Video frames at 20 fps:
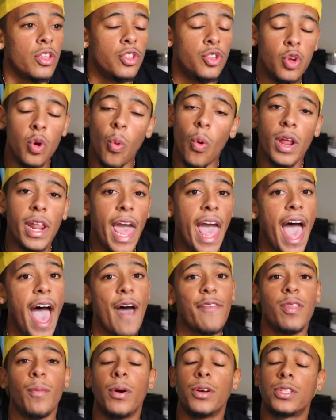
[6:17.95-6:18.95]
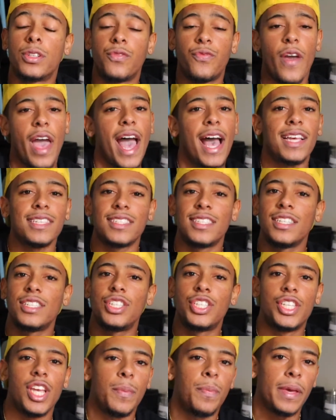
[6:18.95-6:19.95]
you want to have the most
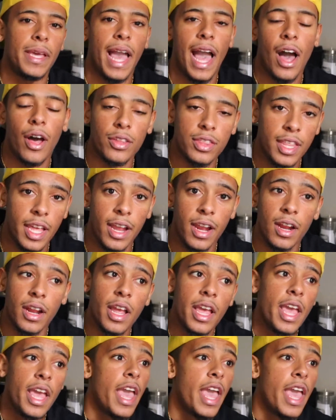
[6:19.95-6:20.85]
fastest shipping out there.